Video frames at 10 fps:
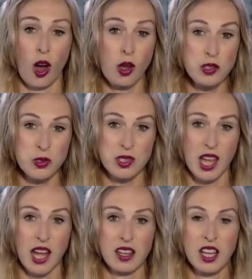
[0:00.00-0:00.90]
also
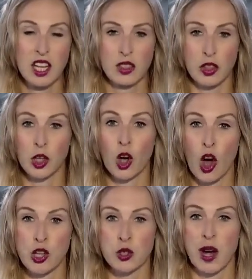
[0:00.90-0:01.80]
said that the
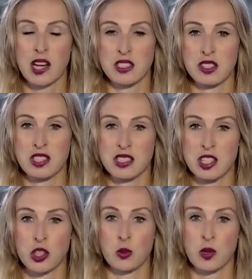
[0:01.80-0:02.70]
contract and the
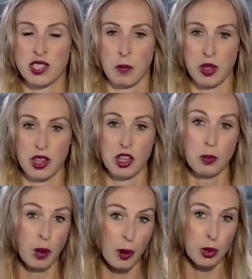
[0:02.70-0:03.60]
decision was something that the
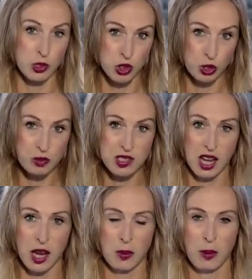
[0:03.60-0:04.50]
public service
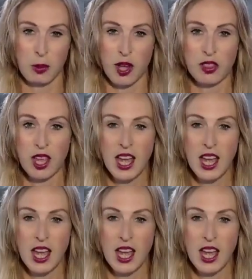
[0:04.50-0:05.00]
came up with,